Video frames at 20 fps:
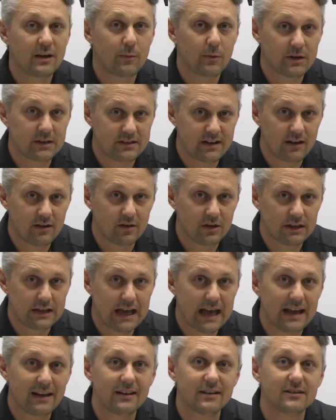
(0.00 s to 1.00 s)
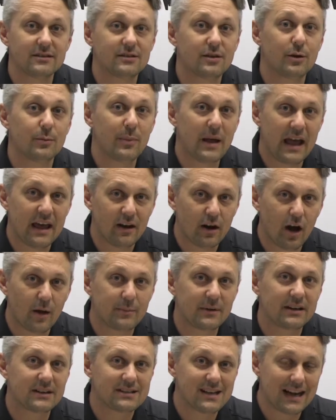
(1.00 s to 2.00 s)
I want to take a look at is their
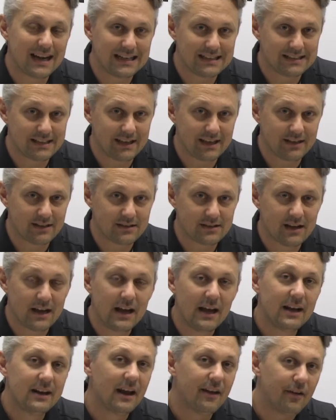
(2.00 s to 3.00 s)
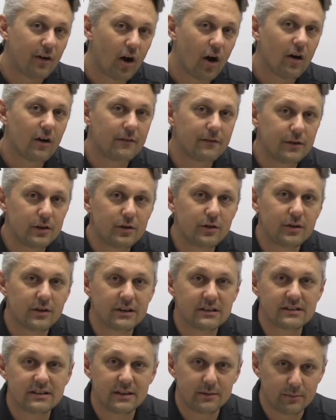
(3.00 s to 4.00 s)
Panoptix ice kits. Now there are a few
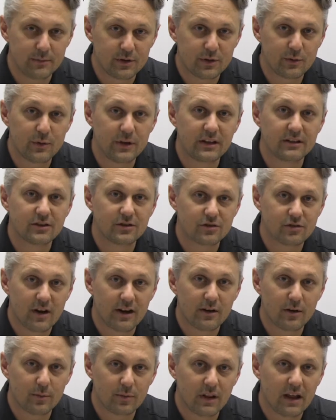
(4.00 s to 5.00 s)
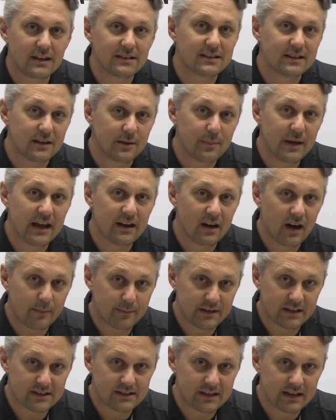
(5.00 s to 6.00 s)
units in between the Striker Plus and the
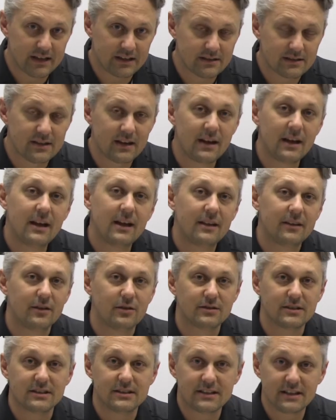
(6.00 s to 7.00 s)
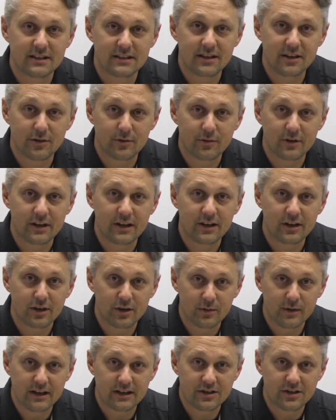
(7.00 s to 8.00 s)
Panoptix kits. There's a 63
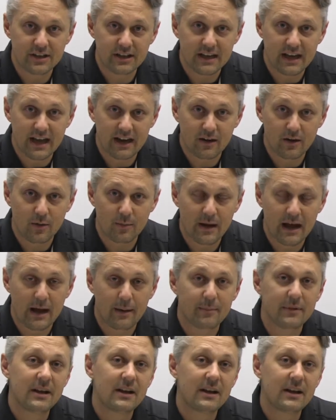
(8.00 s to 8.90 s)
UHD Echomap,